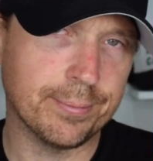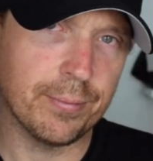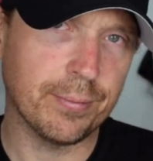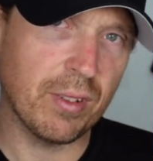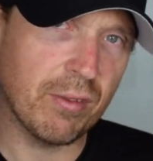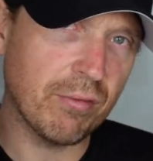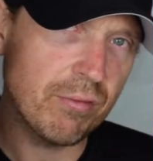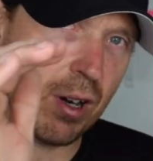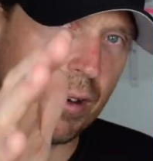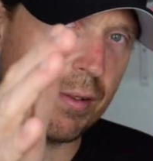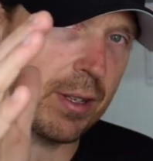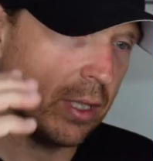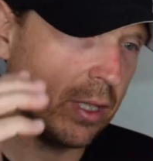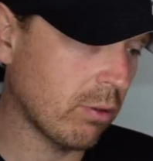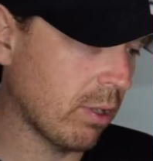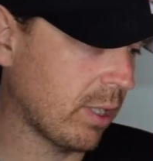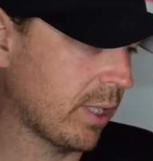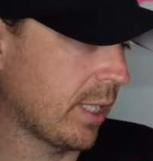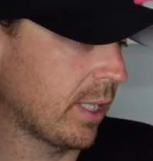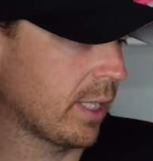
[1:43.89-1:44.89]
Be very
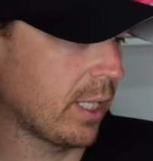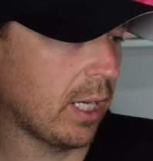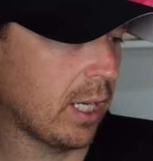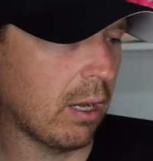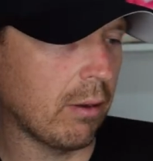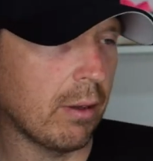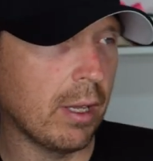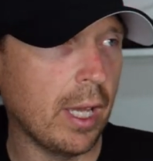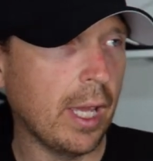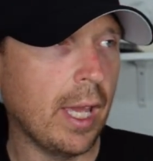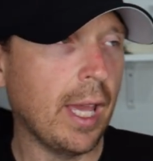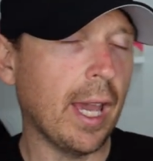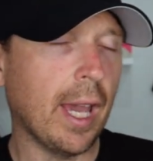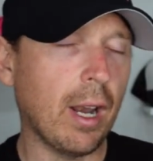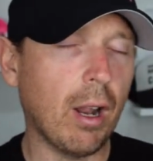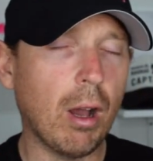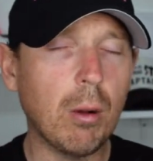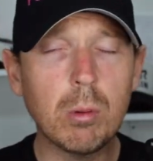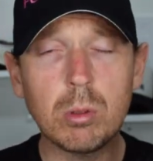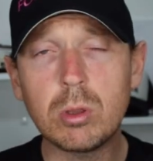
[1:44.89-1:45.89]
interested to know.
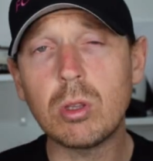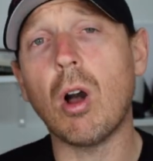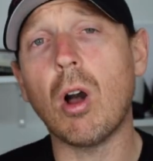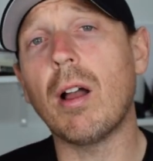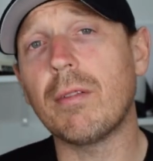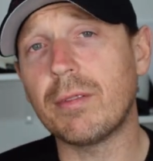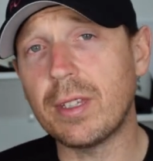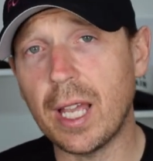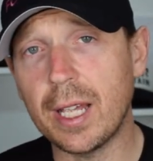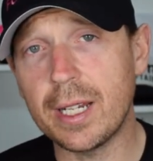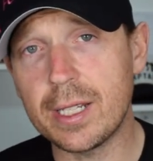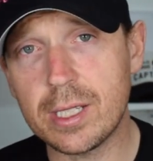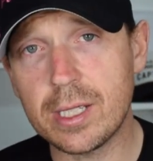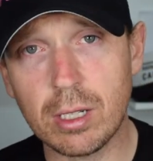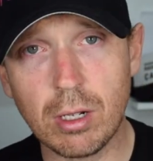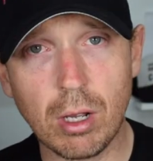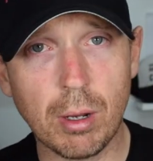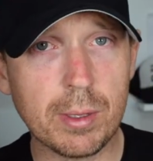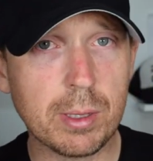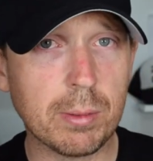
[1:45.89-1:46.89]
And I will dive down into
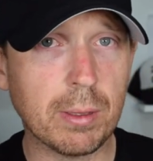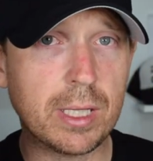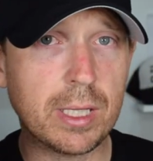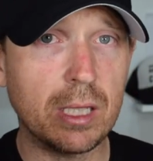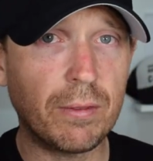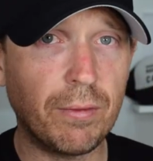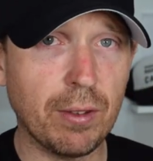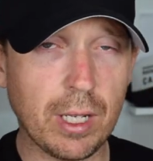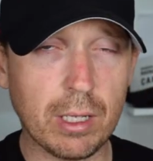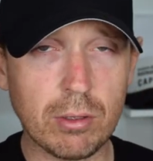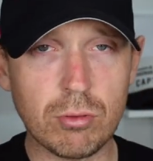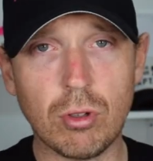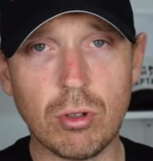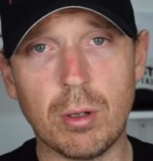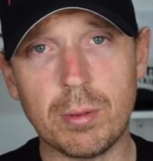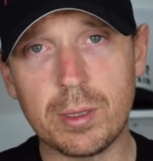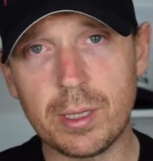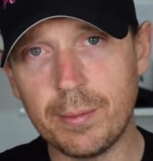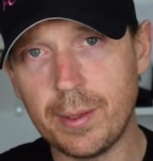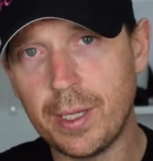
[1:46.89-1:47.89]
the comments once this video
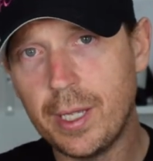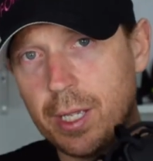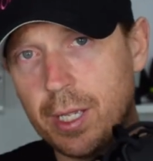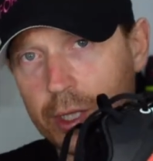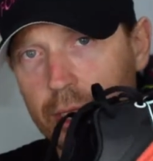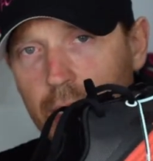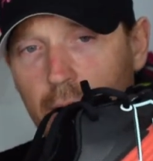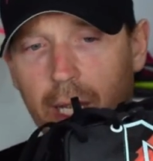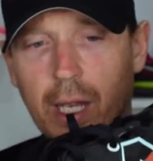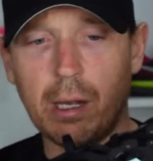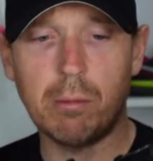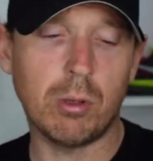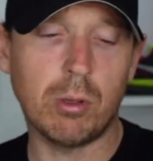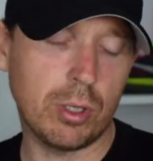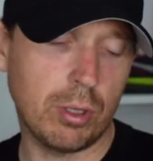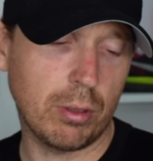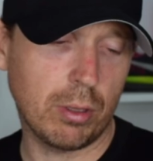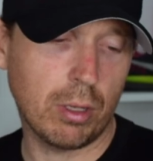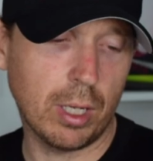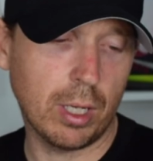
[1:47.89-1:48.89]
drops and check out what
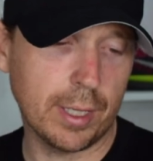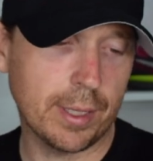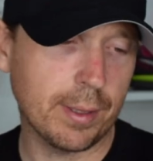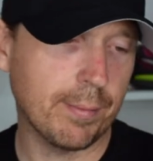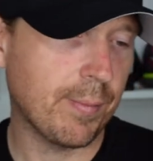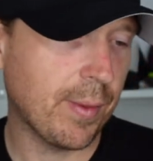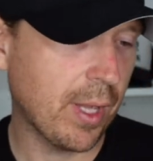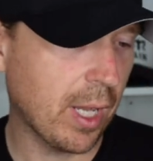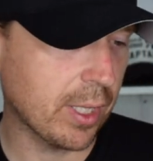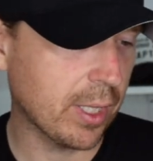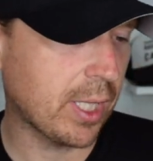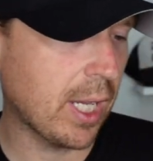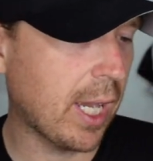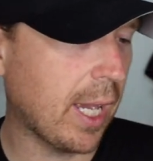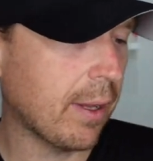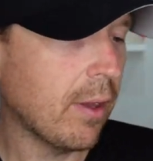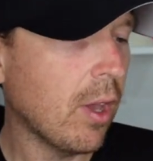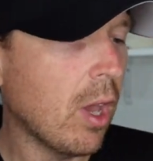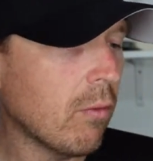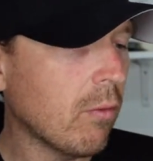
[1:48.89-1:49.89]
you guys are
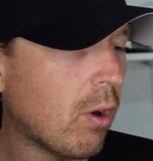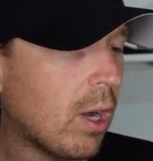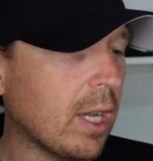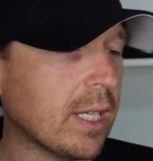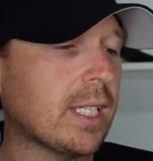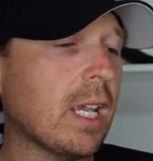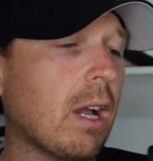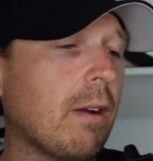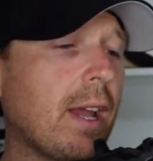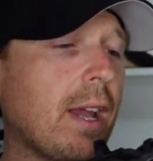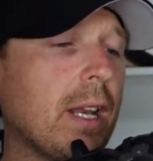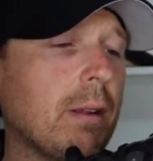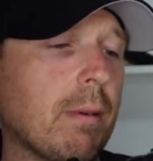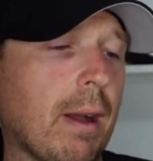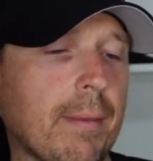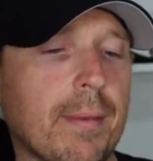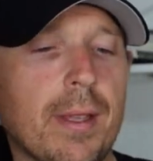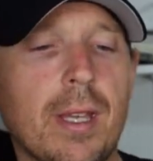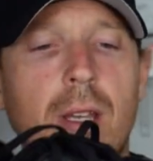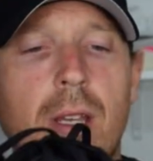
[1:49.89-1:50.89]
saying. Right, so
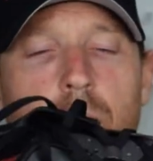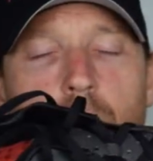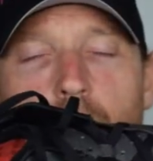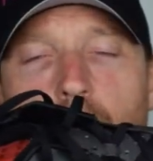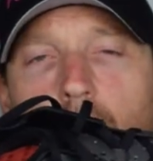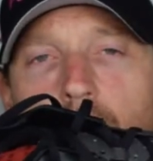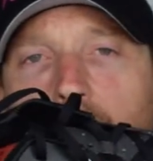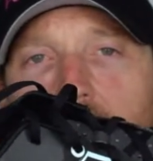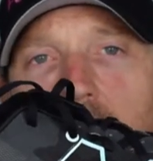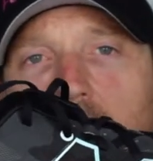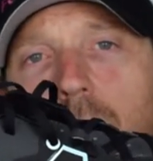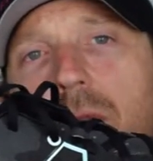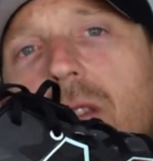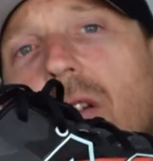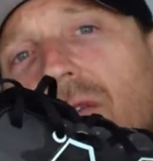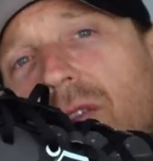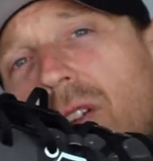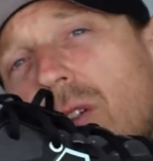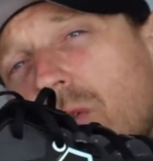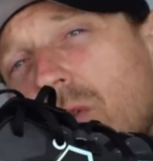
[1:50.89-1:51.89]
anyway, we are here with the
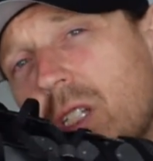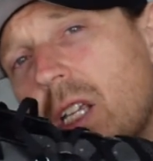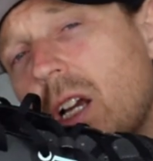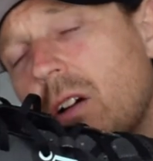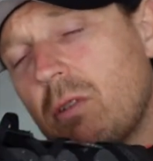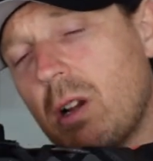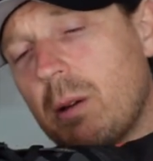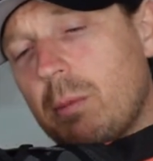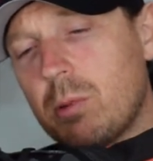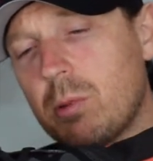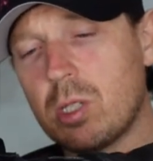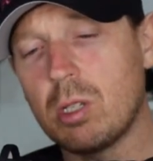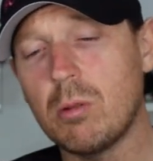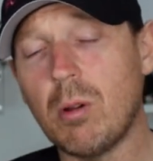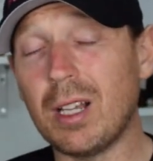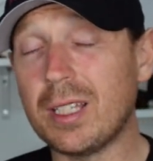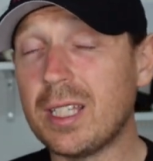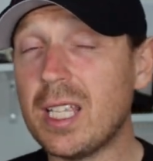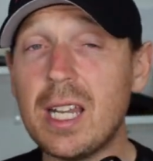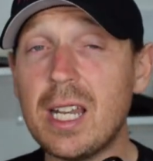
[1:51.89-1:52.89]
Fuel Cell Rebel 2.
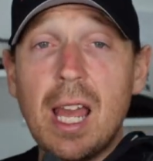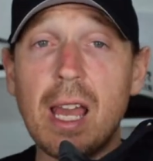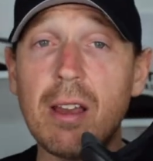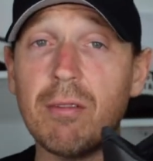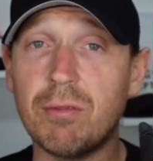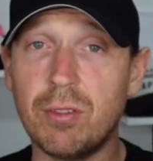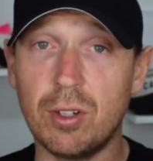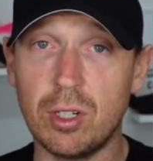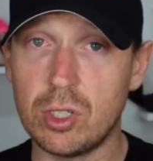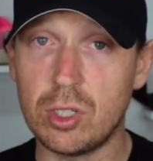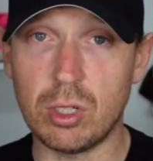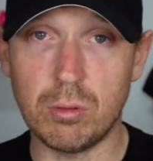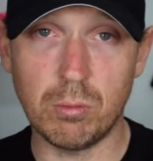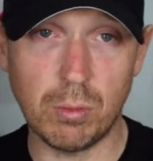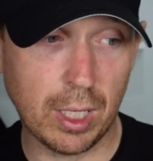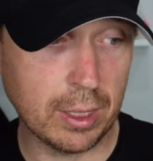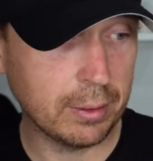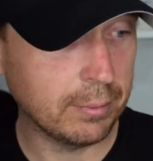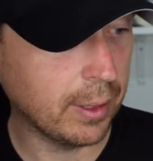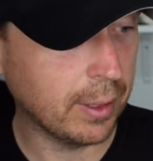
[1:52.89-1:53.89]
I didn't have version
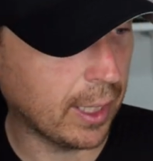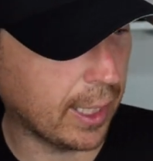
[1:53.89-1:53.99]
1.